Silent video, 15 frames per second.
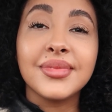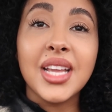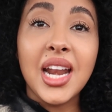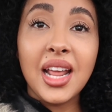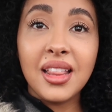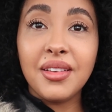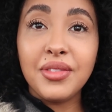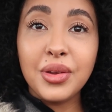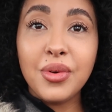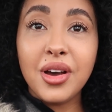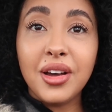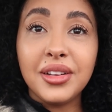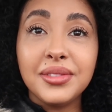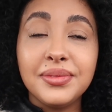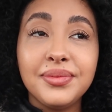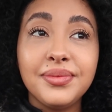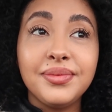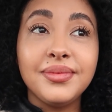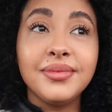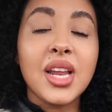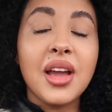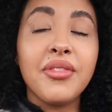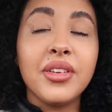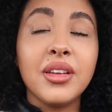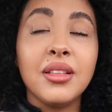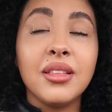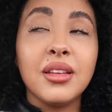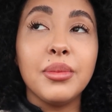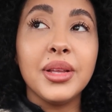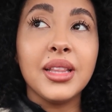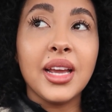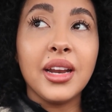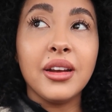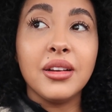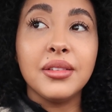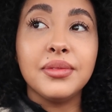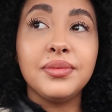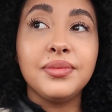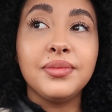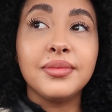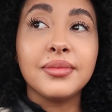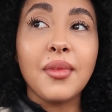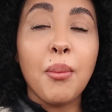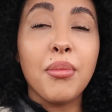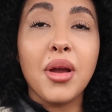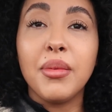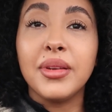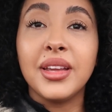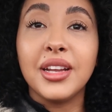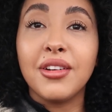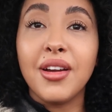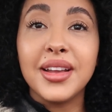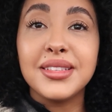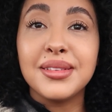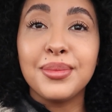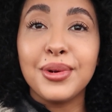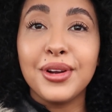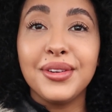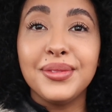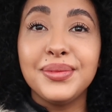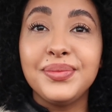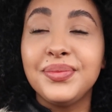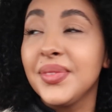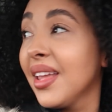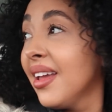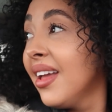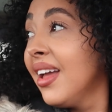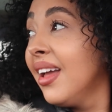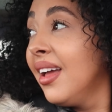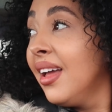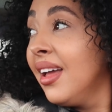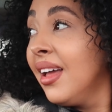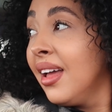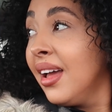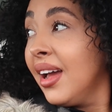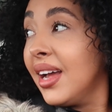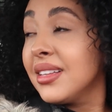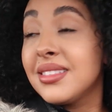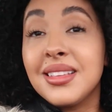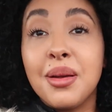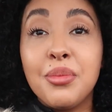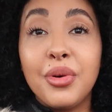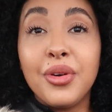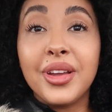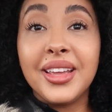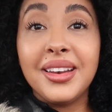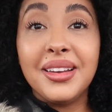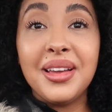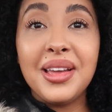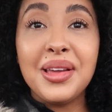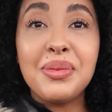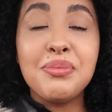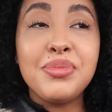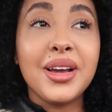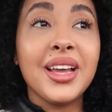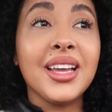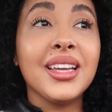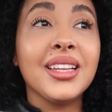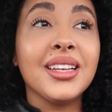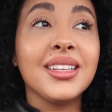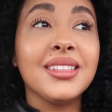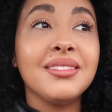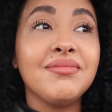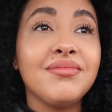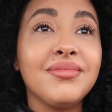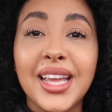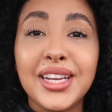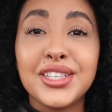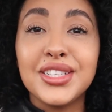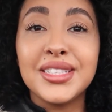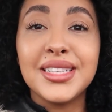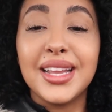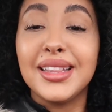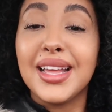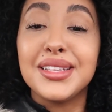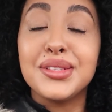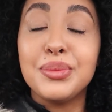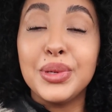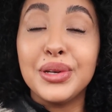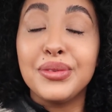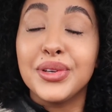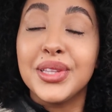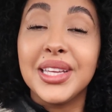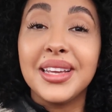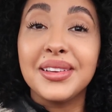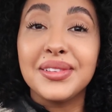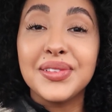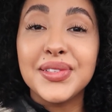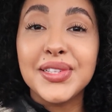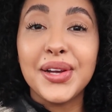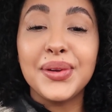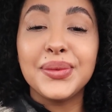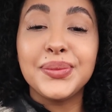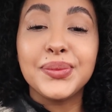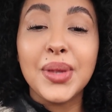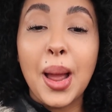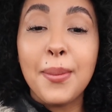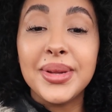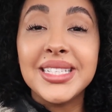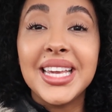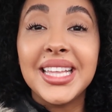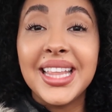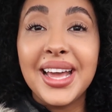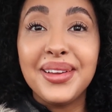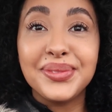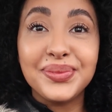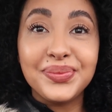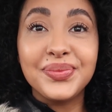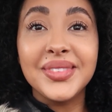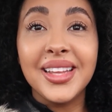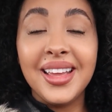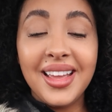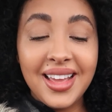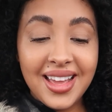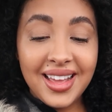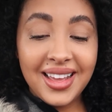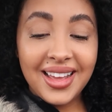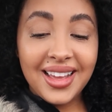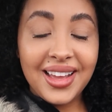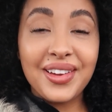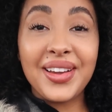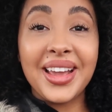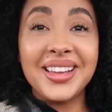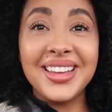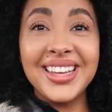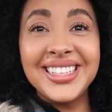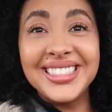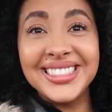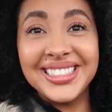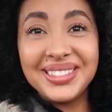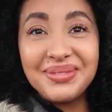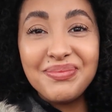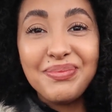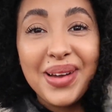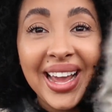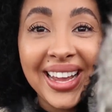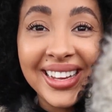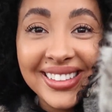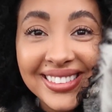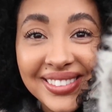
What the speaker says: And I love you all. I feel a little bit lighter. I'm probably gonna cry some more at some point, but like she said, that's a beautiful thing. So I'm gonna take that. Okay, bye.